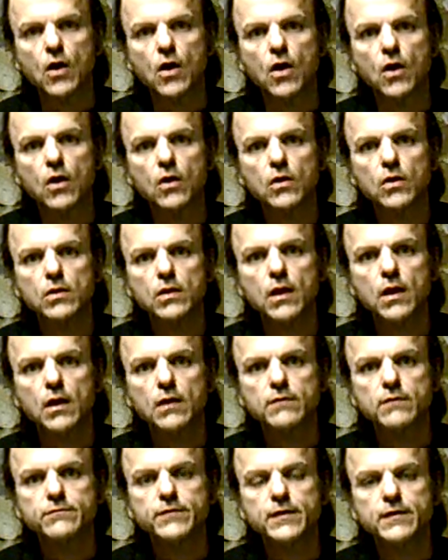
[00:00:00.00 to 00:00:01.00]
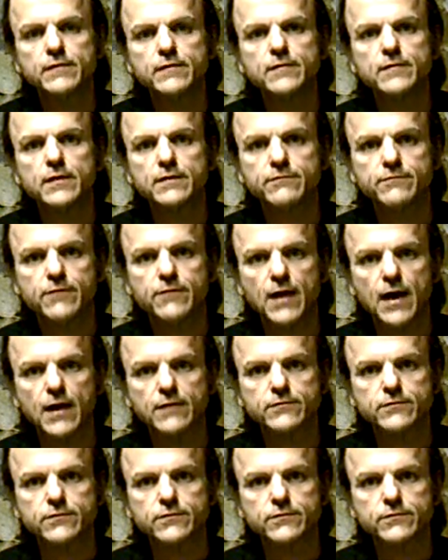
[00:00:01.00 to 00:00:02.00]
And all of his
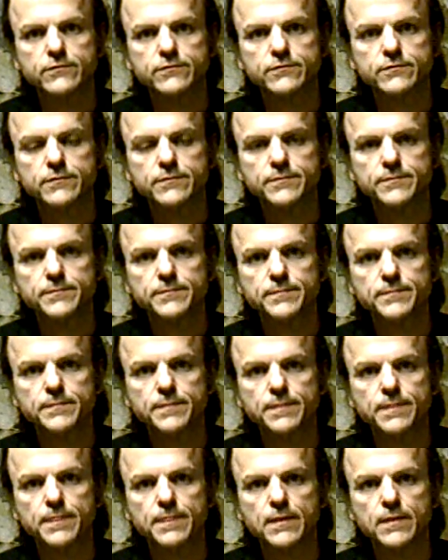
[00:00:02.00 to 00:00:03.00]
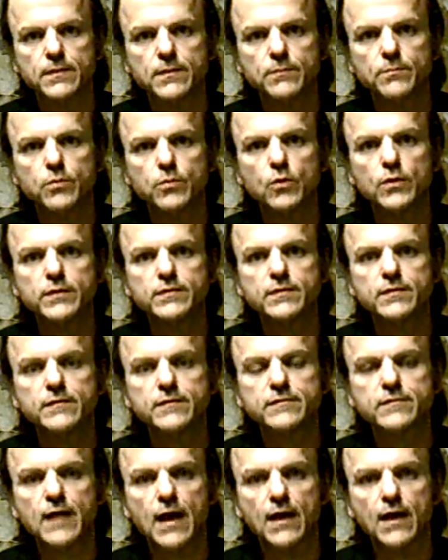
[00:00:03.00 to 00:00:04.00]
advisors
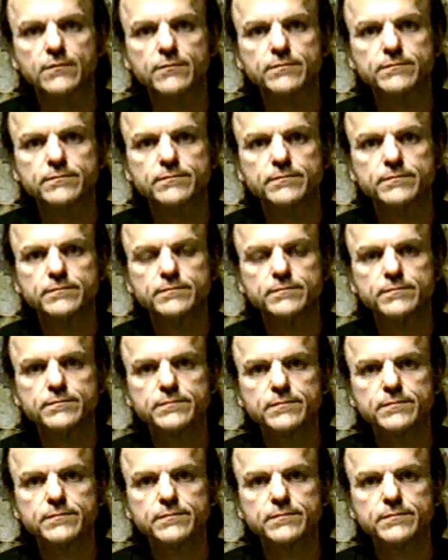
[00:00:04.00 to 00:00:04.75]
point this out